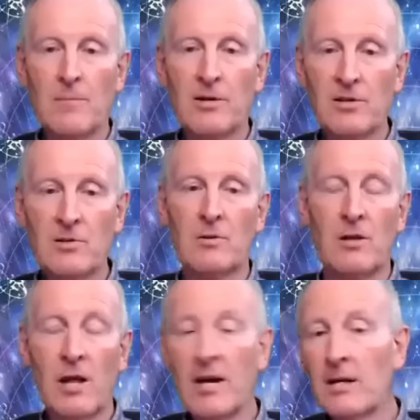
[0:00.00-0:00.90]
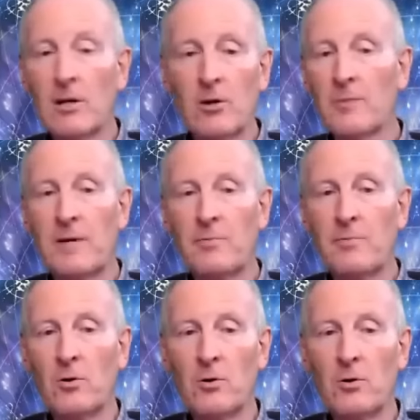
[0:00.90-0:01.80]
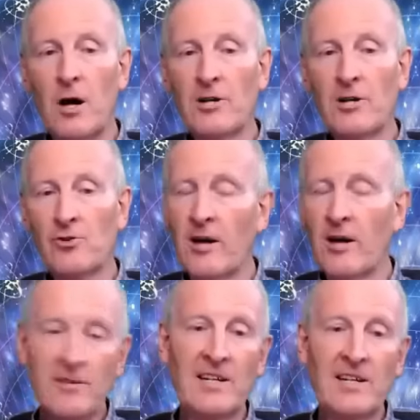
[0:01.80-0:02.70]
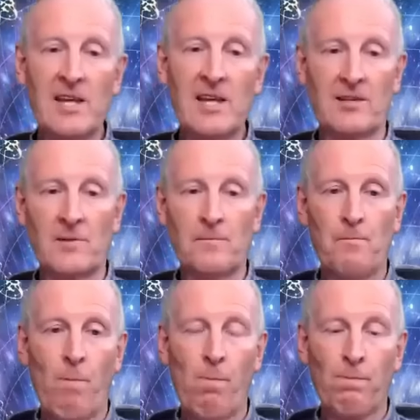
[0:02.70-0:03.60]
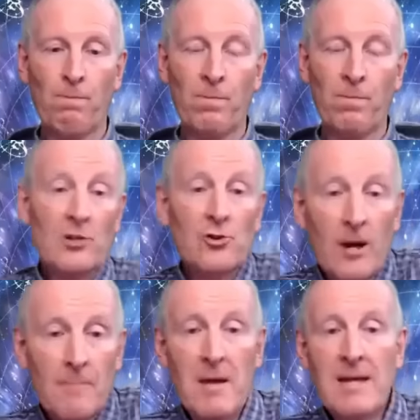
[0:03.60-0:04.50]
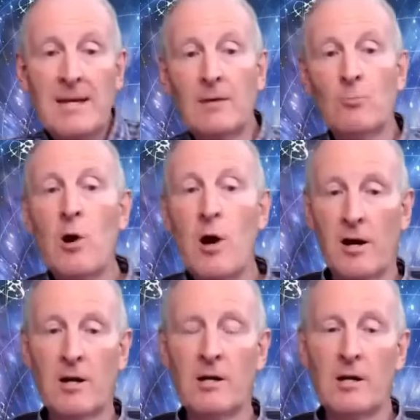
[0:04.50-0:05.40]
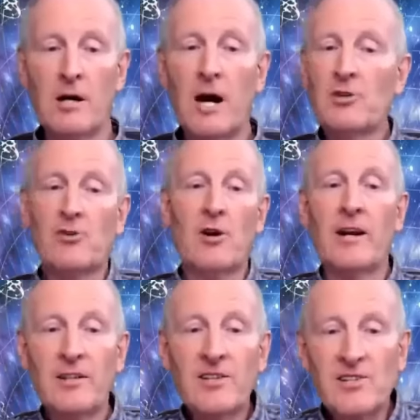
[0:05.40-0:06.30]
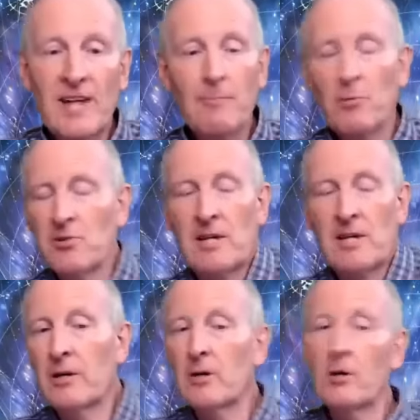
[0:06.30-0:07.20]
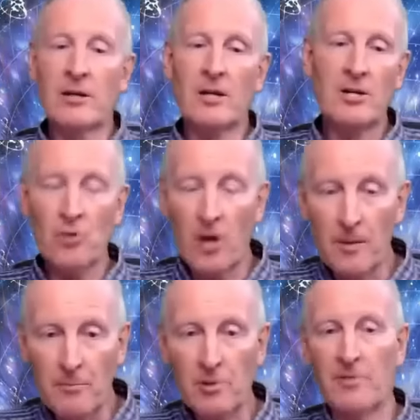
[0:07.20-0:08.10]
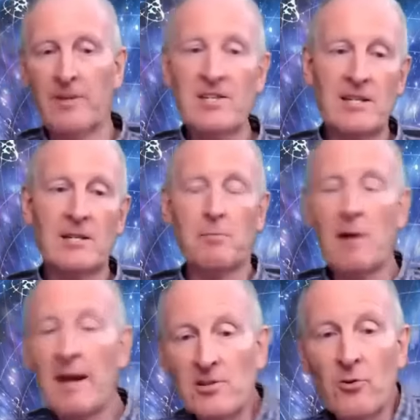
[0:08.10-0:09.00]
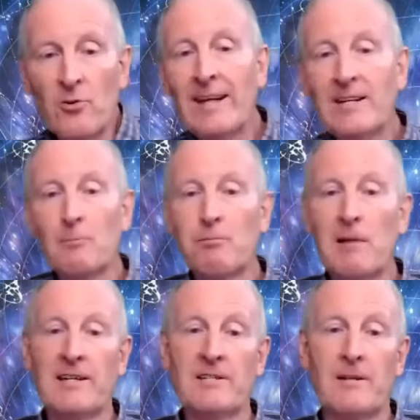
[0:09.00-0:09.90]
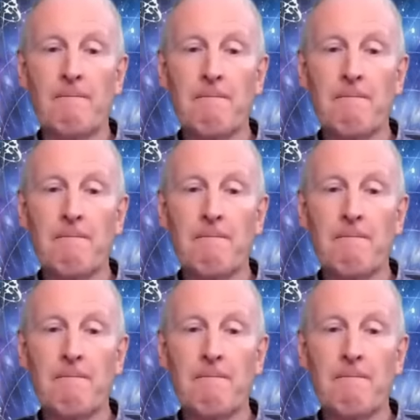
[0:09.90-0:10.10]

Because, like a lot of people, I try to fix things, I try and make it work. I try and understand what's going on and I try and put this into place or that into place.